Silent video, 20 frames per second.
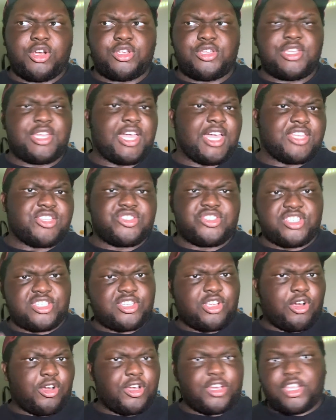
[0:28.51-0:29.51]
you guys
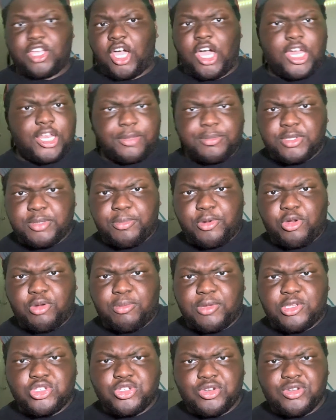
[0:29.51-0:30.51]
just aren't caught up to
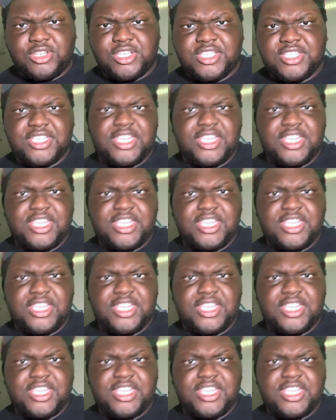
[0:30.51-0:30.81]
Pokemon Journeys